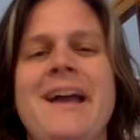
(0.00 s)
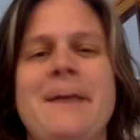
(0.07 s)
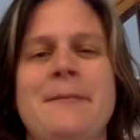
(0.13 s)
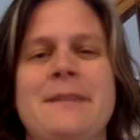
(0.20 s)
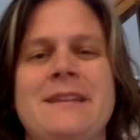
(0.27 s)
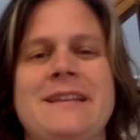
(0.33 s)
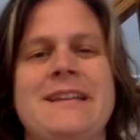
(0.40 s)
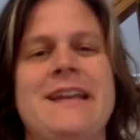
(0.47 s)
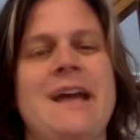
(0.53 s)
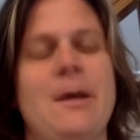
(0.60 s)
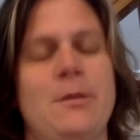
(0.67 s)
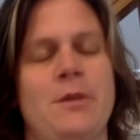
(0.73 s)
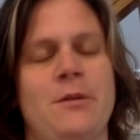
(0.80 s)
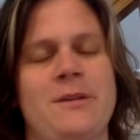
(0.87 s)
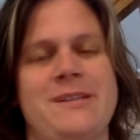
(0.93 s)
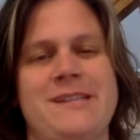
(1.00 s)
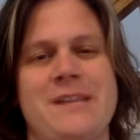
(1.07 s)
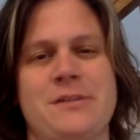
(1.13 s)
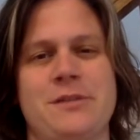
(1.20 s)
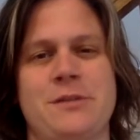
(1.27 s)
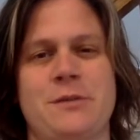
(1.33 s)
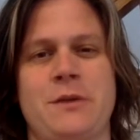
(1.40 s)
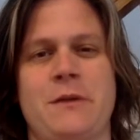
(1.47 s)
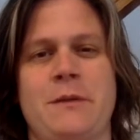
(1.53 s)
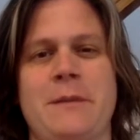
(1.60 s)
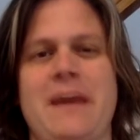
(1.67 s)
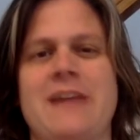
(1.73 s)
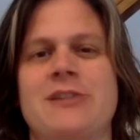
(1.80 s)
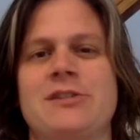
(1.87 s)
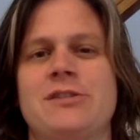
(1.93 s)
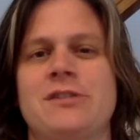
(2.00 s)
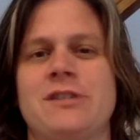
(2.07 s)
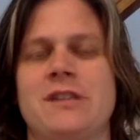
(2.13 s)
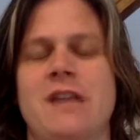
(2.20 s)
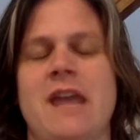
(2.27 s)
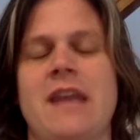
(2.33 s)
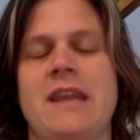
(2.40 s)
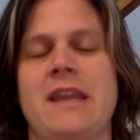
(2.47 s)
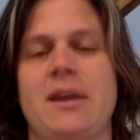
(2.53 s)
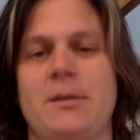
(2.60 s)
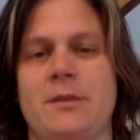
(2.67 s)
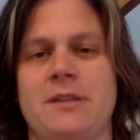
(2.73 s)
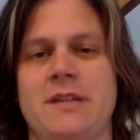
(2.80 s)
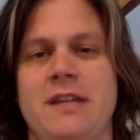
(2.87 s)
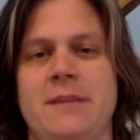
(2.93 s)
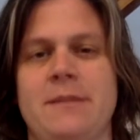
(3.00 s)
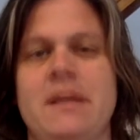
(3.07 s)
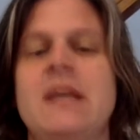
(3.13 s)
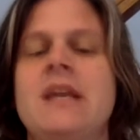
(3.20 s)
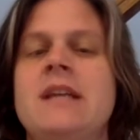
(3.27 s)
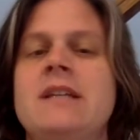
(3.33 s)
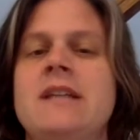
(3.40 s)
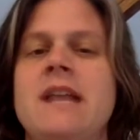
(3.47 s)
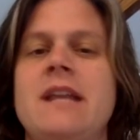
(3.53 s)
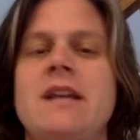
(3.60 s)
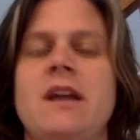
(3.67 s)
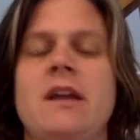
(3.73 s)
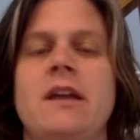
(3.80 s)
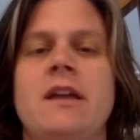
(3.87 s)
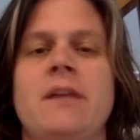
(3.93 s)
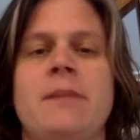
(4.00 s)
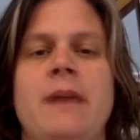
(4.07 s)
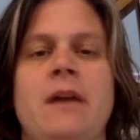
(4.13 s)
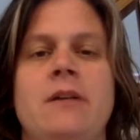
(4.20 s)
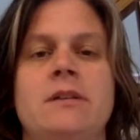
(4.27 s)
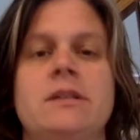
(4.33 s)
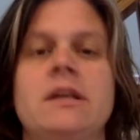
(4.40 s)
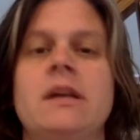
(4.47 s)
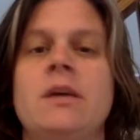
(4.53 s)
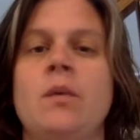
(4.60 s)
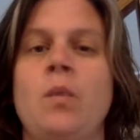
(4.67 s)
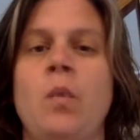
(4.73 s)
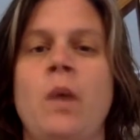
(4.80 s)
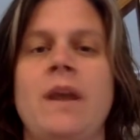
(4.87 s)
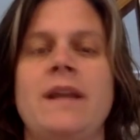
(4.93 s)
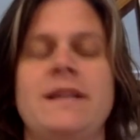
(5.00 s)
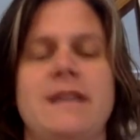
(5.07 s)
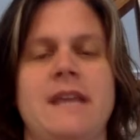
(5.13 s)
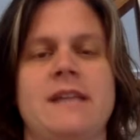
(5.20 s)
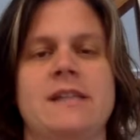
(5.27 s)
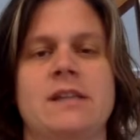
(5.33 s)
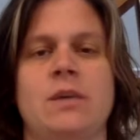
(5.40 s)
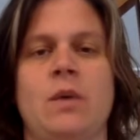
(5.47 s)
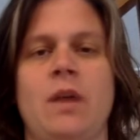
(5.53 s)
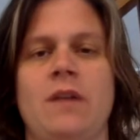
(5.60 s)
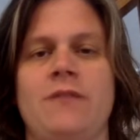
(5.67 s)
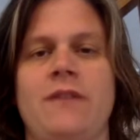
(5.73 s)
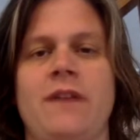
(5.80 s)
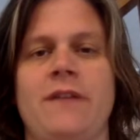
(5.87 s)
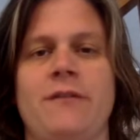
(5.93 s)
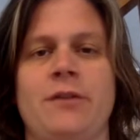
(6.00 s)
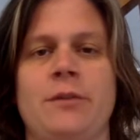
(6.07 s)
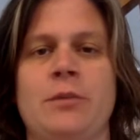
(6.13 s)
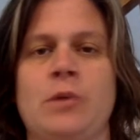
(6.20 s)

I'm Melinda Elmer with Century 21 Masters and the Elmer team, today talking about what it takes to qualify for a